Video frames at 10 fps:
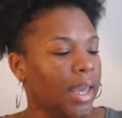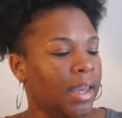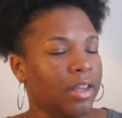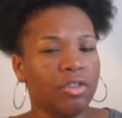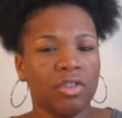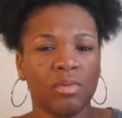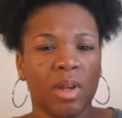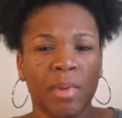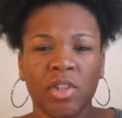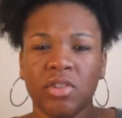And you just
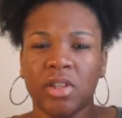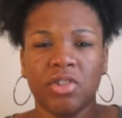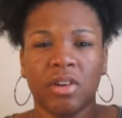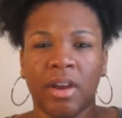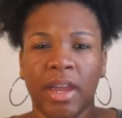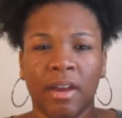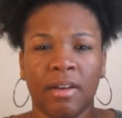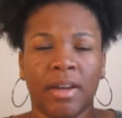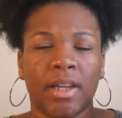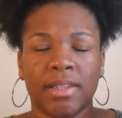want to make sure that your
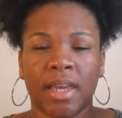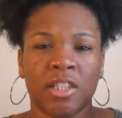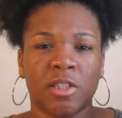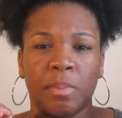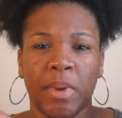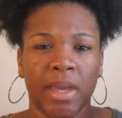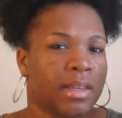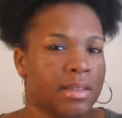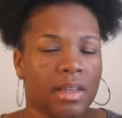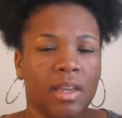hair is at its
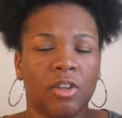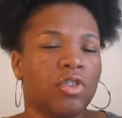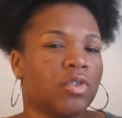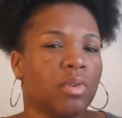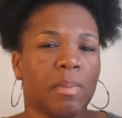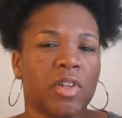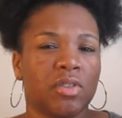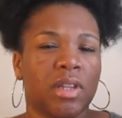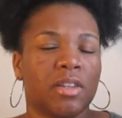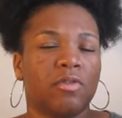best you just want to make
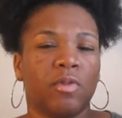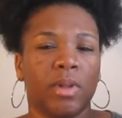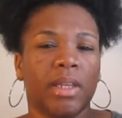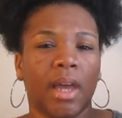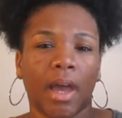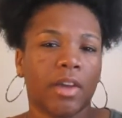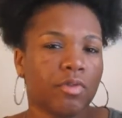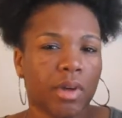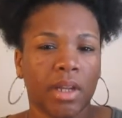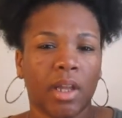sure that it's really
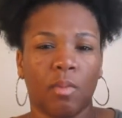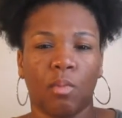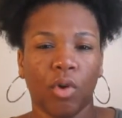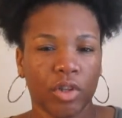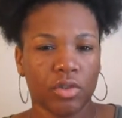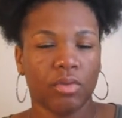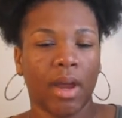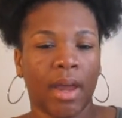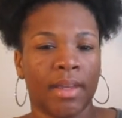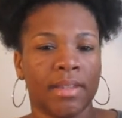hydrated and
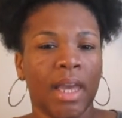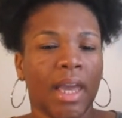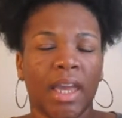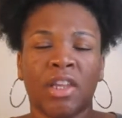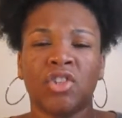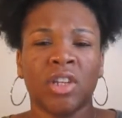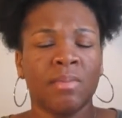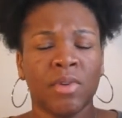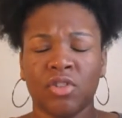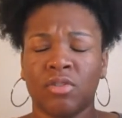moisturized. And
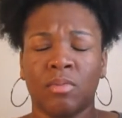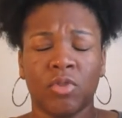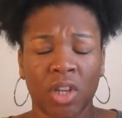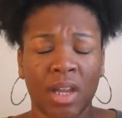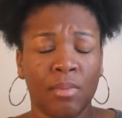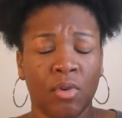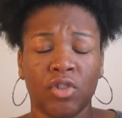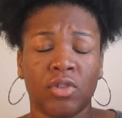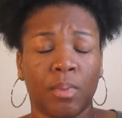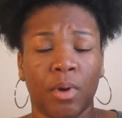Shea, shame
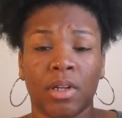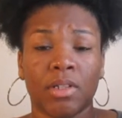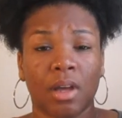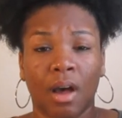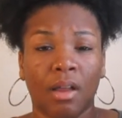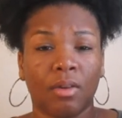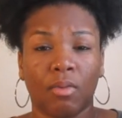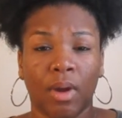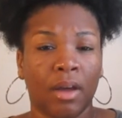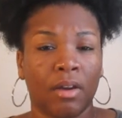Moisture products
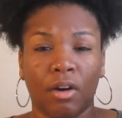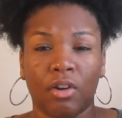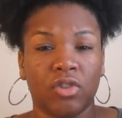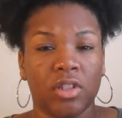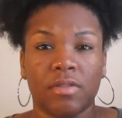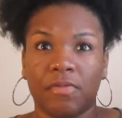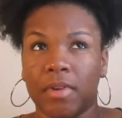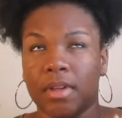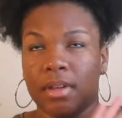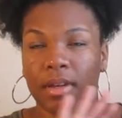all around are just
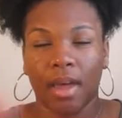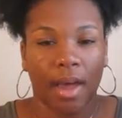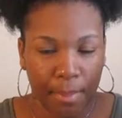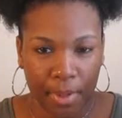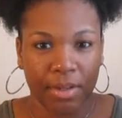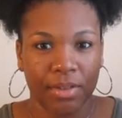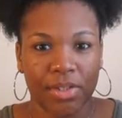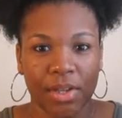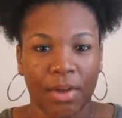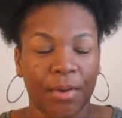phenomenal.
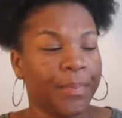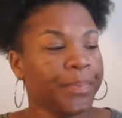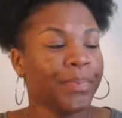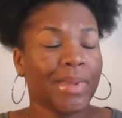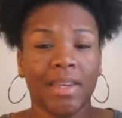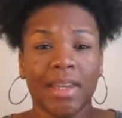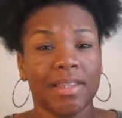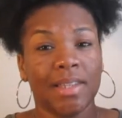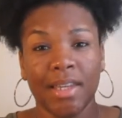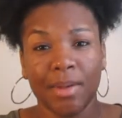So
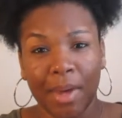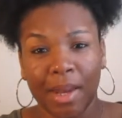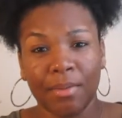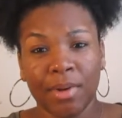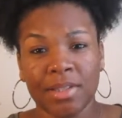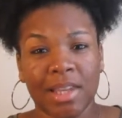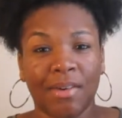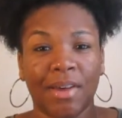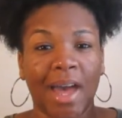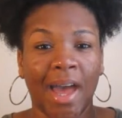next to Eden Body Works, I
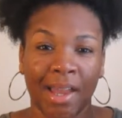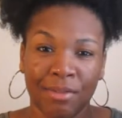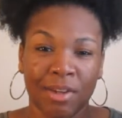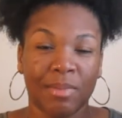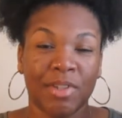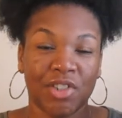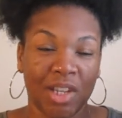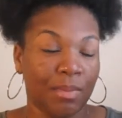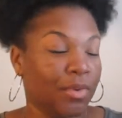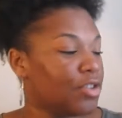would highly recommend
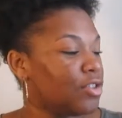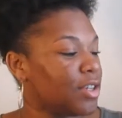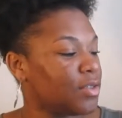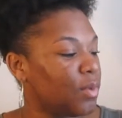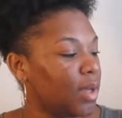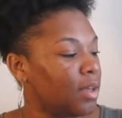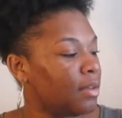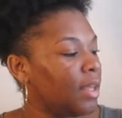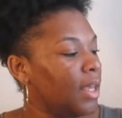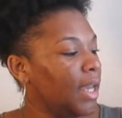Shea Moisture as
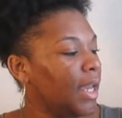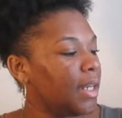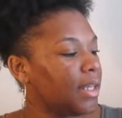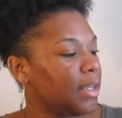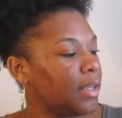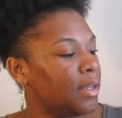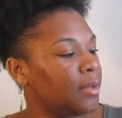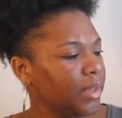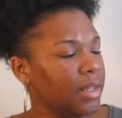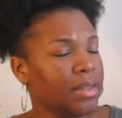well. And
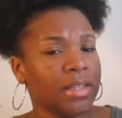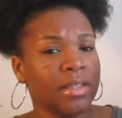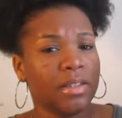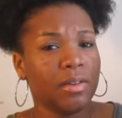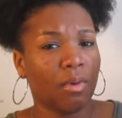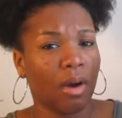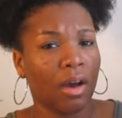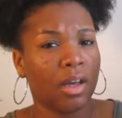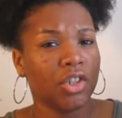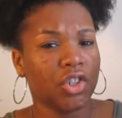again, this is the
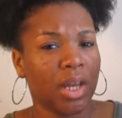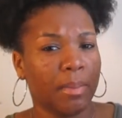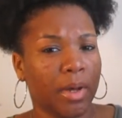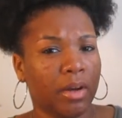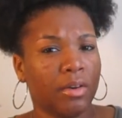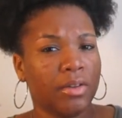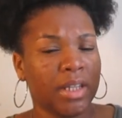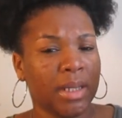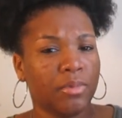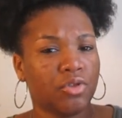Raw Shea Butter
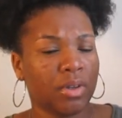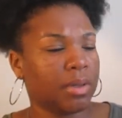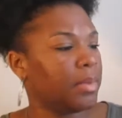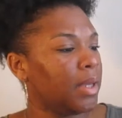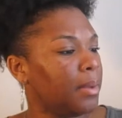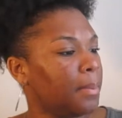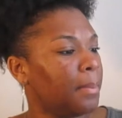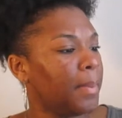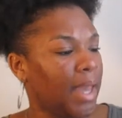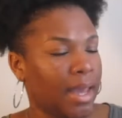Deep Treatment
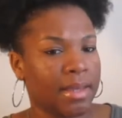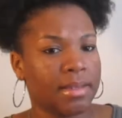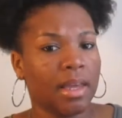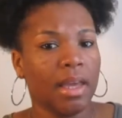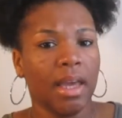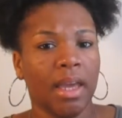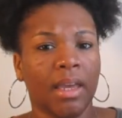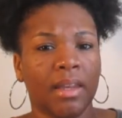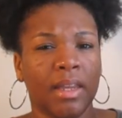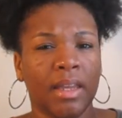Mask.
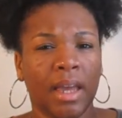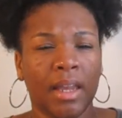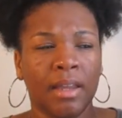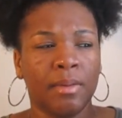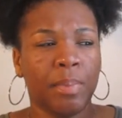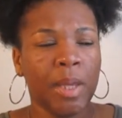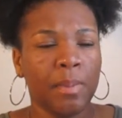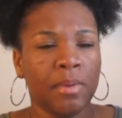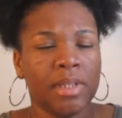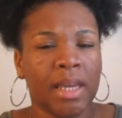And it and
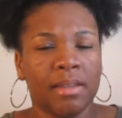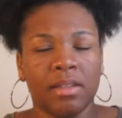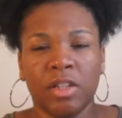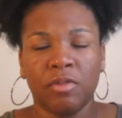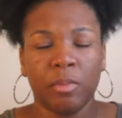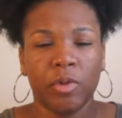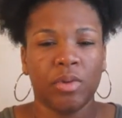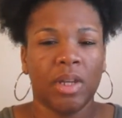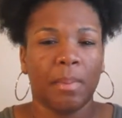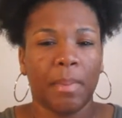people say it's a difference
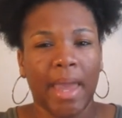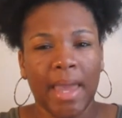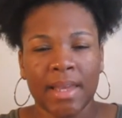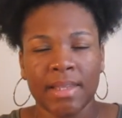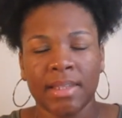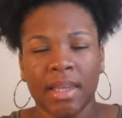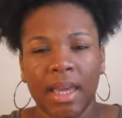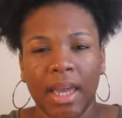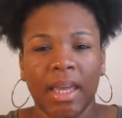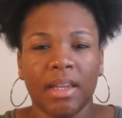between a mask
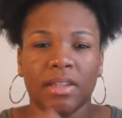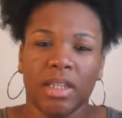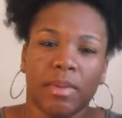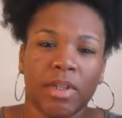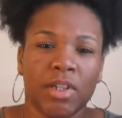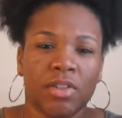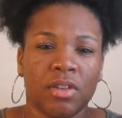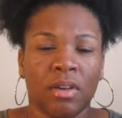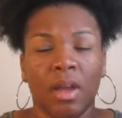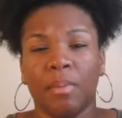and a deep
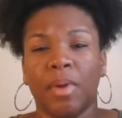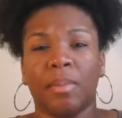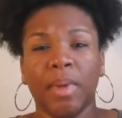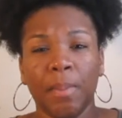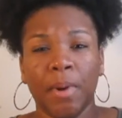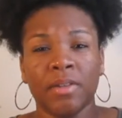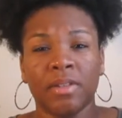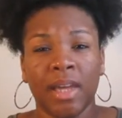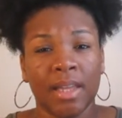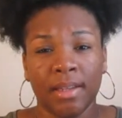conditioner, but me
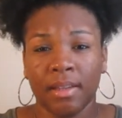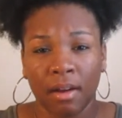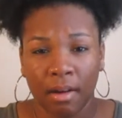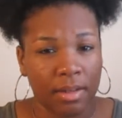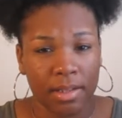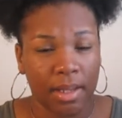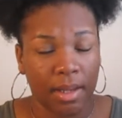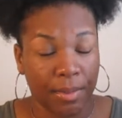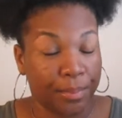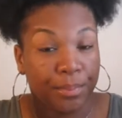personally, I think they're all the
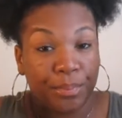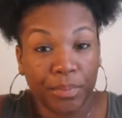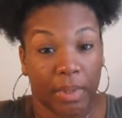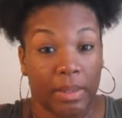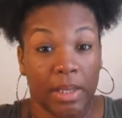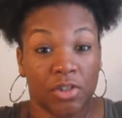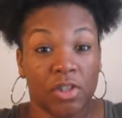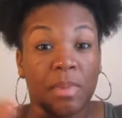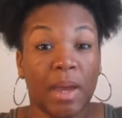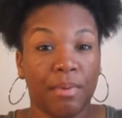same that's
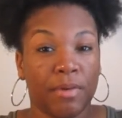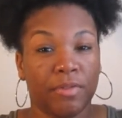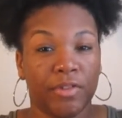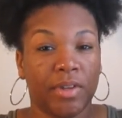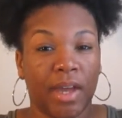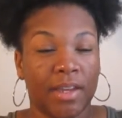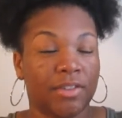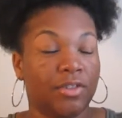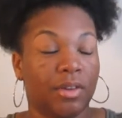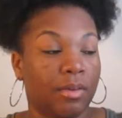just my preference you
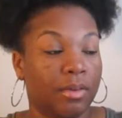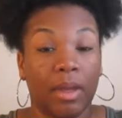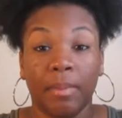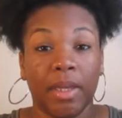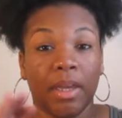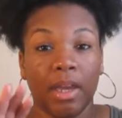guys you know i mean